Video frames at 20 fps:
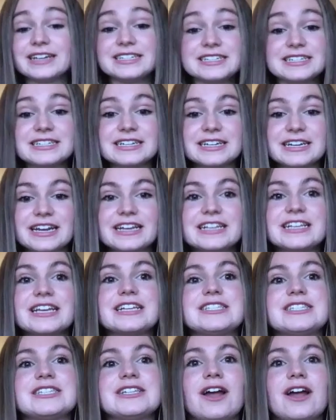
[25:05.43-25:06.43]

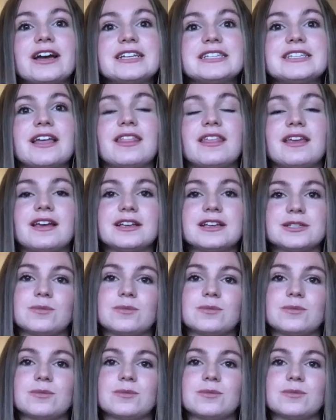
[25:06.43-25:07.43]
It's nice, I think, as
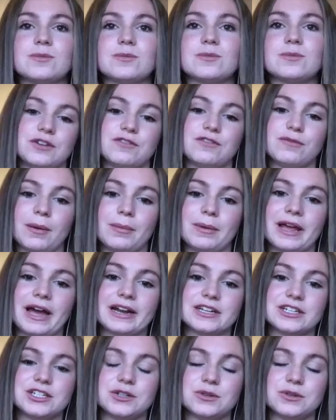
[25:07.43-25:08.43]
well, you've probably had
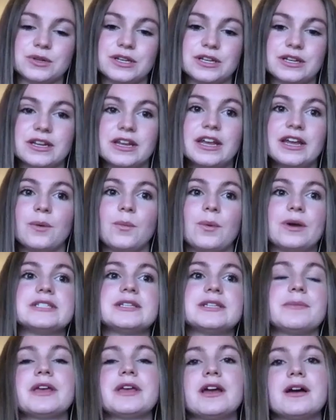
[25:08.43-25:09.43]
it too, when
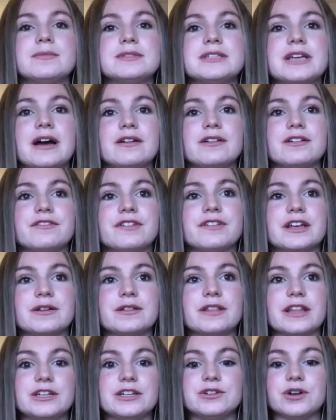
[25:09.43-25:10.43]
something comes out of
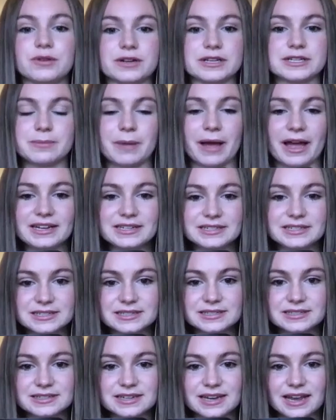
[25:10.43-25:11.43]
it that you don't
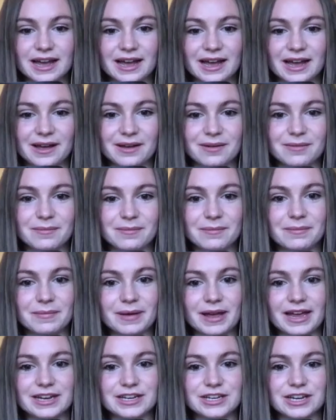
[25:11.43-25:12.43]
expect, and
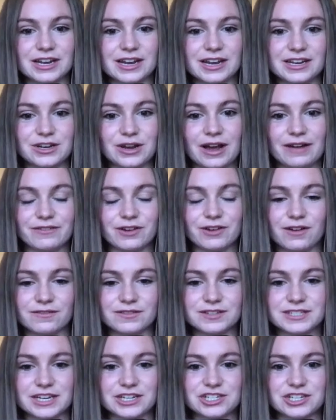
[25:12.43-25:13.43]
you have a
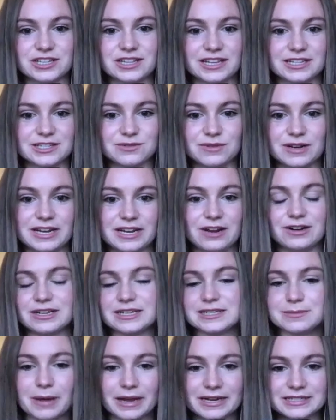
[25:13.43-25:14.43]
conversation that's really
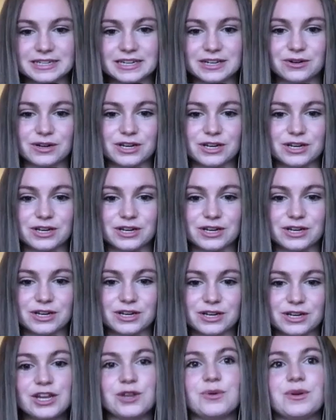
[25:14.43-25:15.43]
unexpected, or you
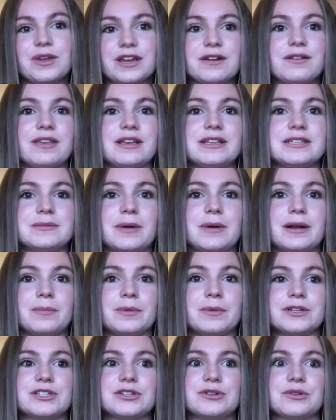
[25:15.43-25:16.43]
hear things about a
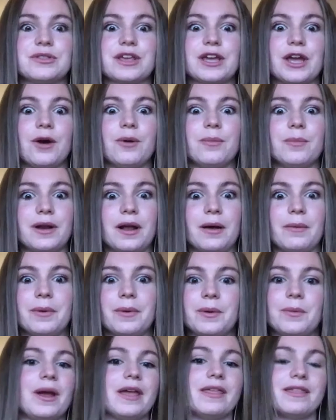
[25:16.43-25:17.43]
person, or they open up
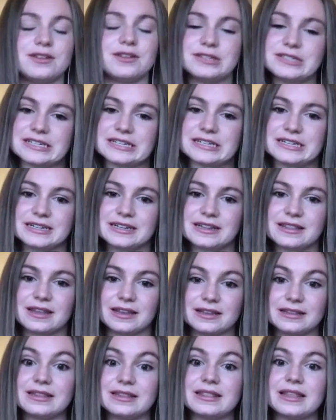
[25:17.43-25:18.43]
in a way that you didn't
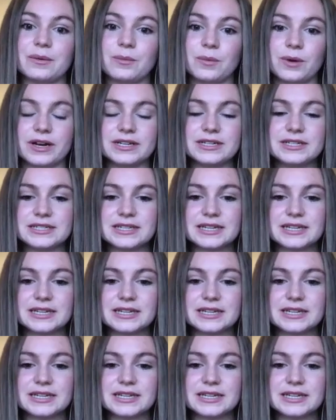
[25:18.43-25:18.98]
think that they would.